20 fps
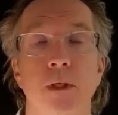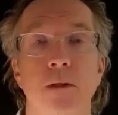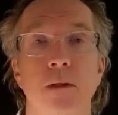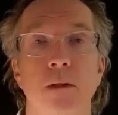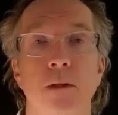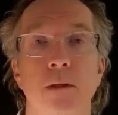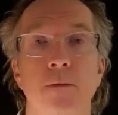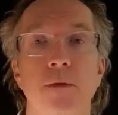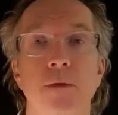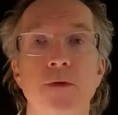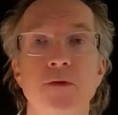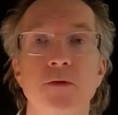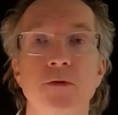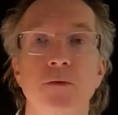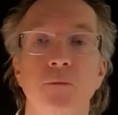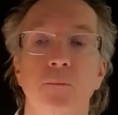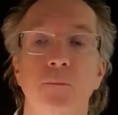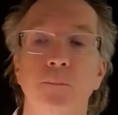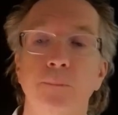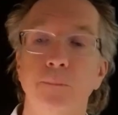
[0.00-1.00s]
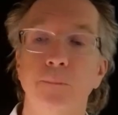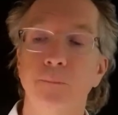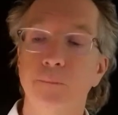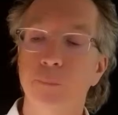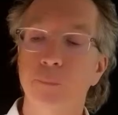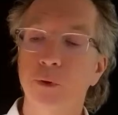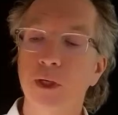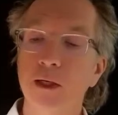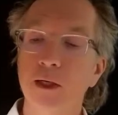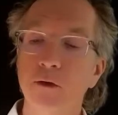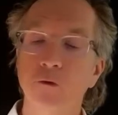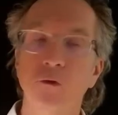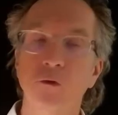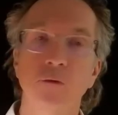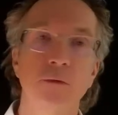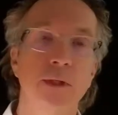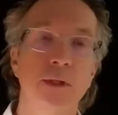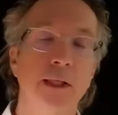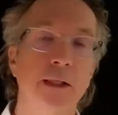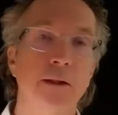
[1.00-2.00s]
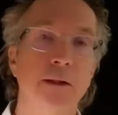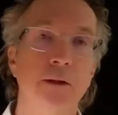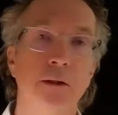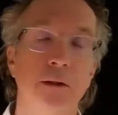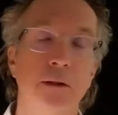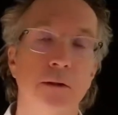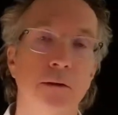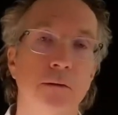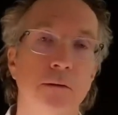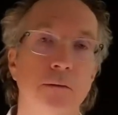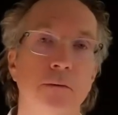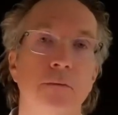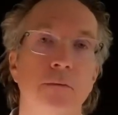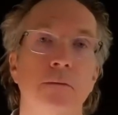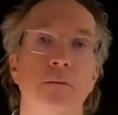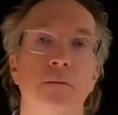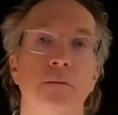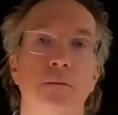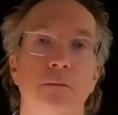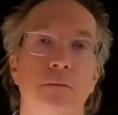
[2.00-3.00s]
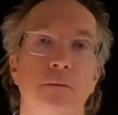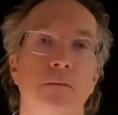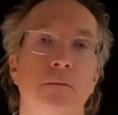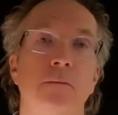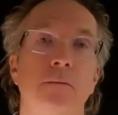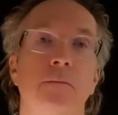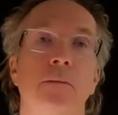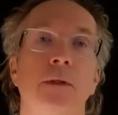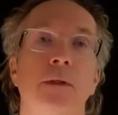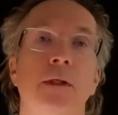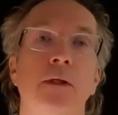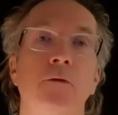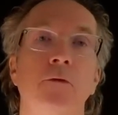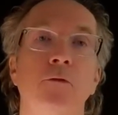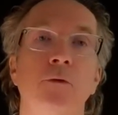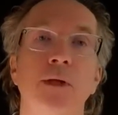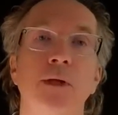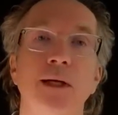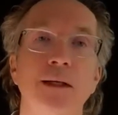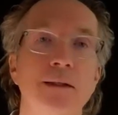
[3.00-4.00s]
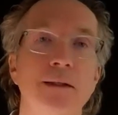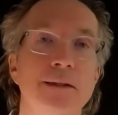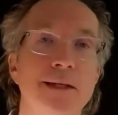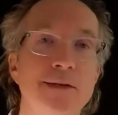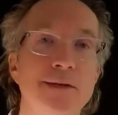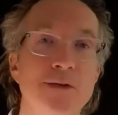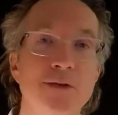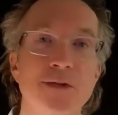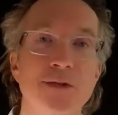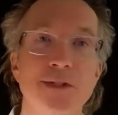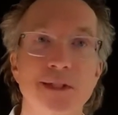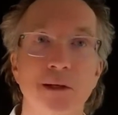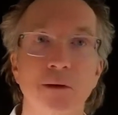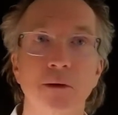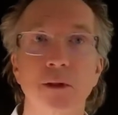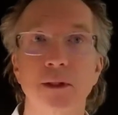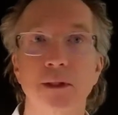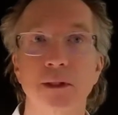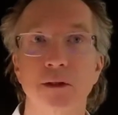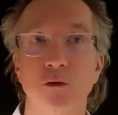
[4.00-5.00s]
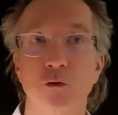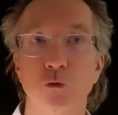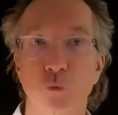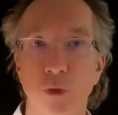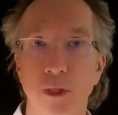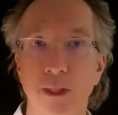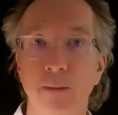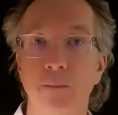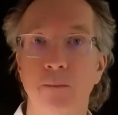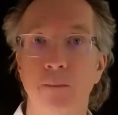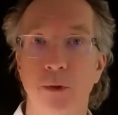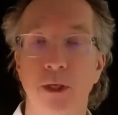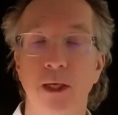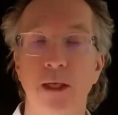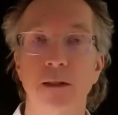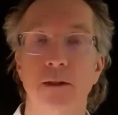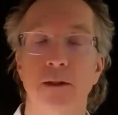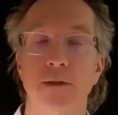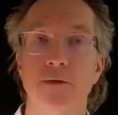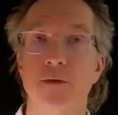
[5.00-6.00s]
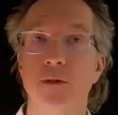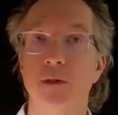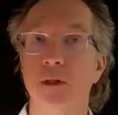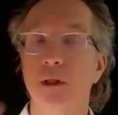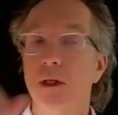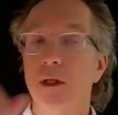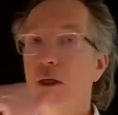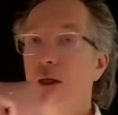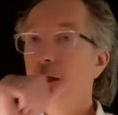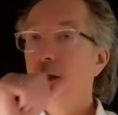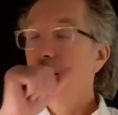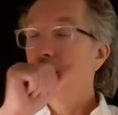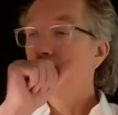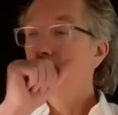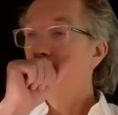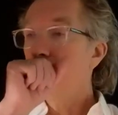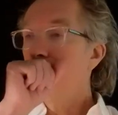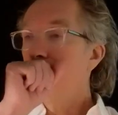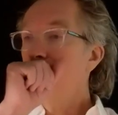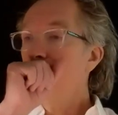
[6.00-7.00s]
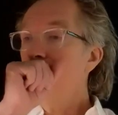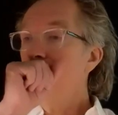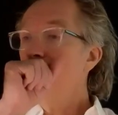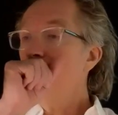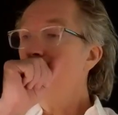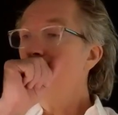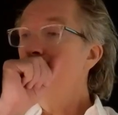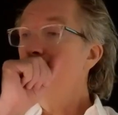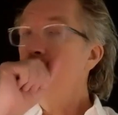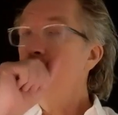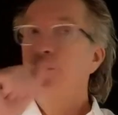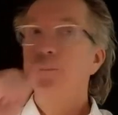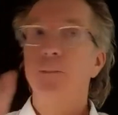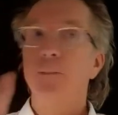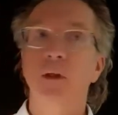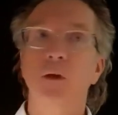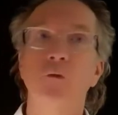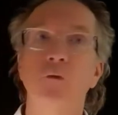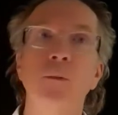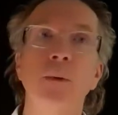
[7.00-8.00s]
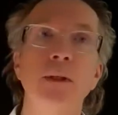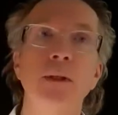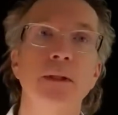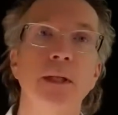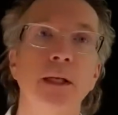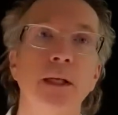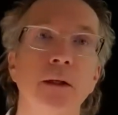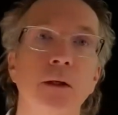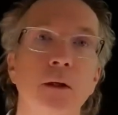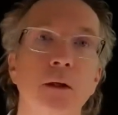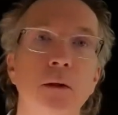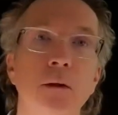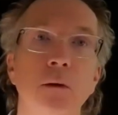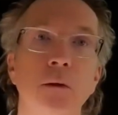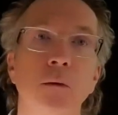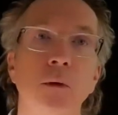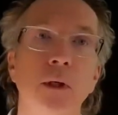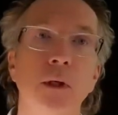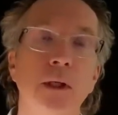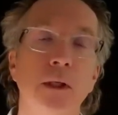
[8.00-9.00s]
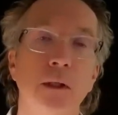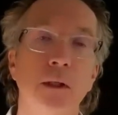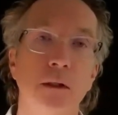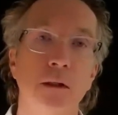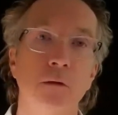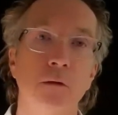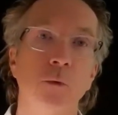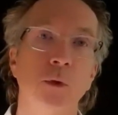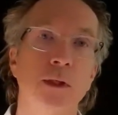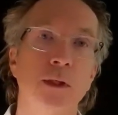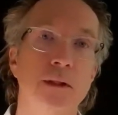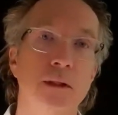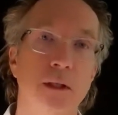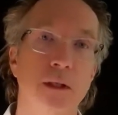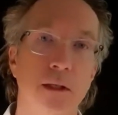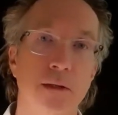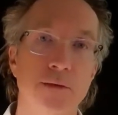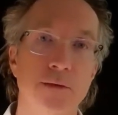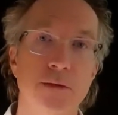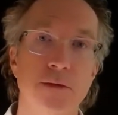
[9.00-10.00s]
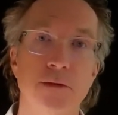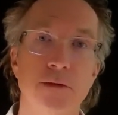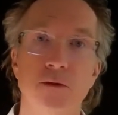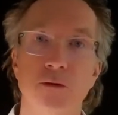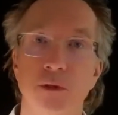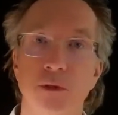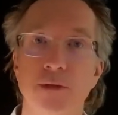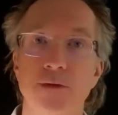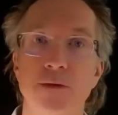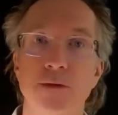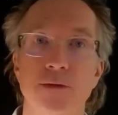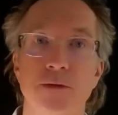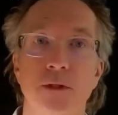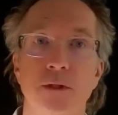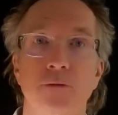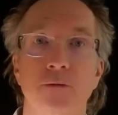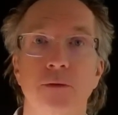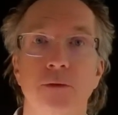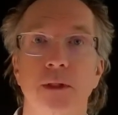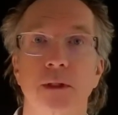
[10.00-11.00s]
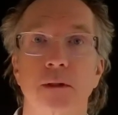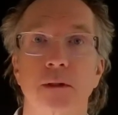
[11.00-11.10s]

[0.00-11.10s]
This practice of letting go is not necessarily a grim practice. It's about letting go of what causes stress and suffering.